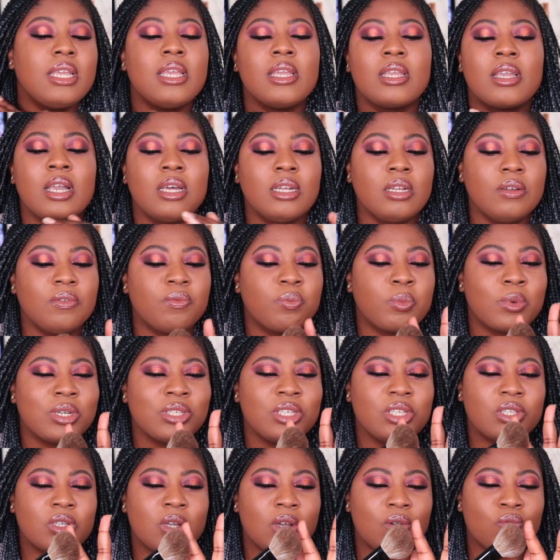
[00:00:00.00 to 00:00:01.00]
It kind of, because
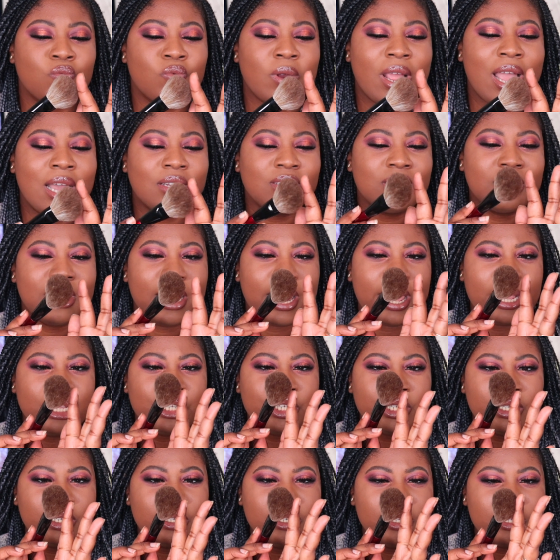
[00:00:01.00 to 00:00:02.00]
it's got rounded
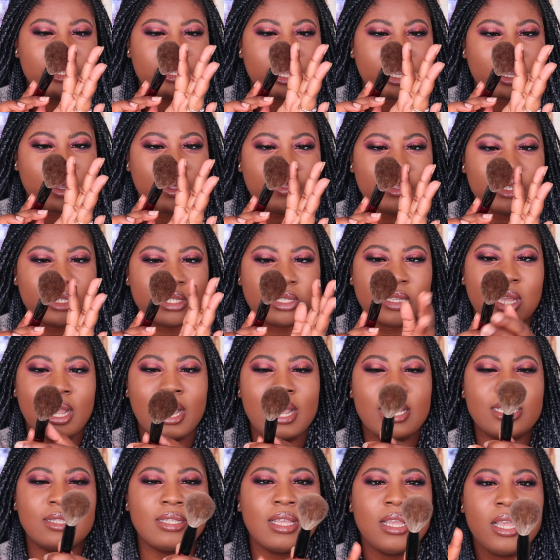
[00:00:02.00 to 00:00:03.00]
edges like on the
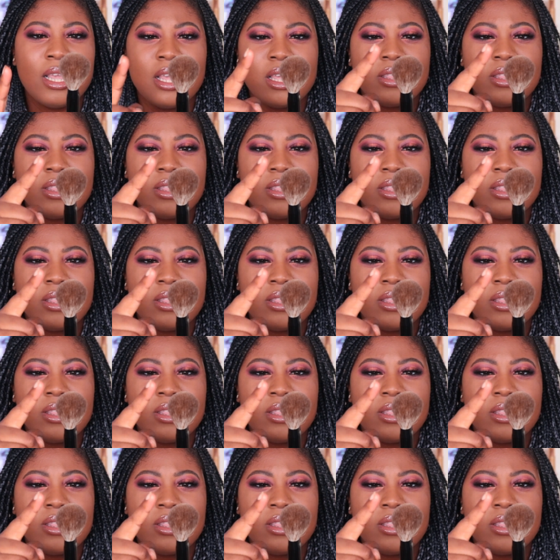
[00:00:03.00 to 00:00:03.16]
sides,